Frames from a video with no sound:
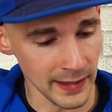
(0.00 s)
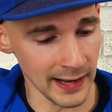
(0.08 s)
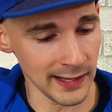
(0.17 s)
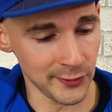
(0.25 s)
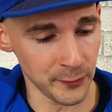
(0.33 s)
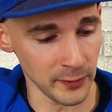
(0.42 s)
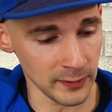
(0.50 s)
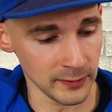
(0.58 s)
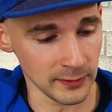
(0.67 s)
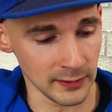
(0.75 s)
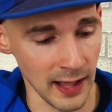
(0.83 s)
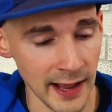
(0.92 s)
And it's
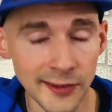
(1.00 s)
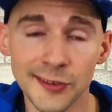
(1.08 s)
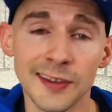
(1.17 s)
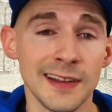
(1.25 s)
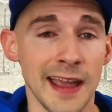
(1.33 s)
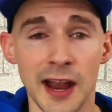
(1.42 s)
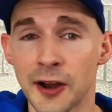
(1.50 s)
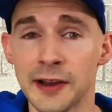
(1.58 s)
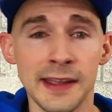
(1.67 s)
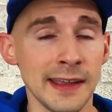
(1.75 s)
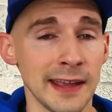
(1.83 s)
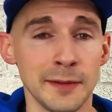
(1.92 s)
nice and
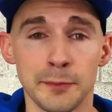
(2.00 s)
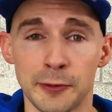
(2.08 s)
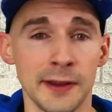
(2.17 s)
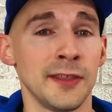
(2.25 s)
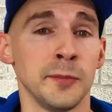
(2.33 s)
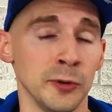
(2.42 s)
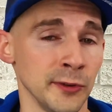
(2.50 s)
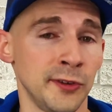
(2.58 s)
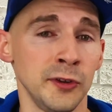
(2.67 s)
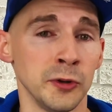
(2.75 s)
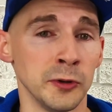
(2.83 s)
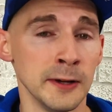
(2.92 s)
airy and breathable
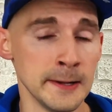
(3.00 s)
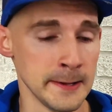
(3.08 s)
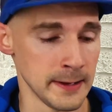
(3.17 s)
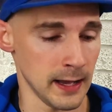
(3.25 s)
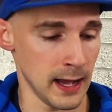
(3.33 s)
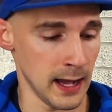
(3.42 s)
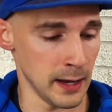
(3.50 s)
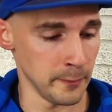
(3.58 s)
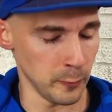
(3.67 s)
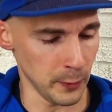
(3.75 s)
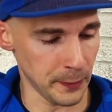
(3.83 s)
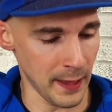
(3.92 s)
too.
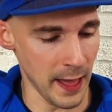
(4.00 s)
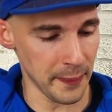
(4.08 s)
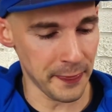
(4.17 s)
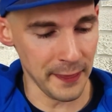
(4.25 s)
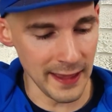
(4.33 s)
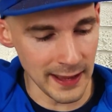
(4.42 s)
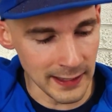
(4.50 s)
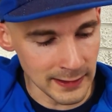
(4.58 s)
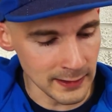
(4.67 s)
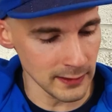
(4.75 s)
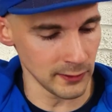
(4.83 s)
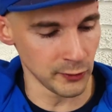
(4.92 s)
With that
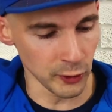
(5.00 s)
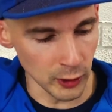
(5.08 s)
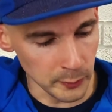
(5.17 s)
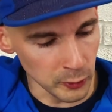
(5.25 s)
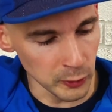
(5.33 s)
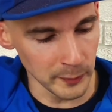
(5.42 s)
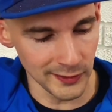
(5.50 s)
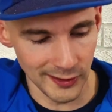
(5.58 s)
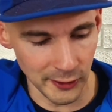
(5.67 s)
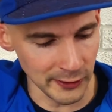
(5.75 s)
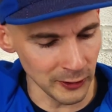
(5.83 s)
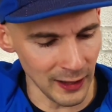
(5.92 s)
thin, durable
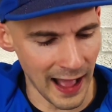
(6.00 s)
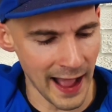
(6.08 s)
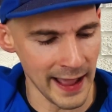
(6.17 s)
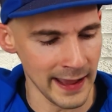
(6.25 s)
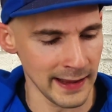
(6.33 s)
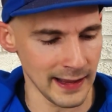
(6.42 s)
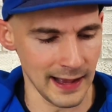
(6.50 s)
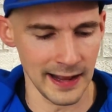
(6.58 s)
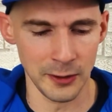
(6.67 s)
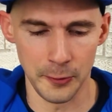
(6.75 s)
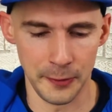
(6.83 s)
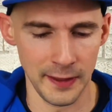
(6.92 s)
material, I
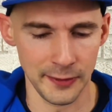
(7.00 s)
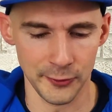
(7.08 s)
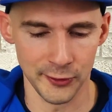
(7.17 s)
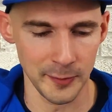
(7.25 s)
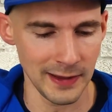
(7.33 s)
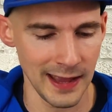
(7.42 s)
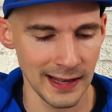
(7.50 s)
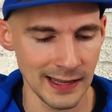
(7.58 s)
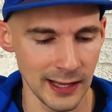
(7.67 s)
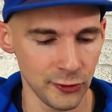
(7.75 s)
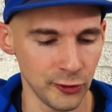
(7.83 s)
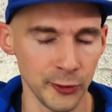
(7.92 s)
don't think there's going to be
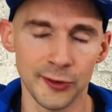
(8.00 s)
any issues,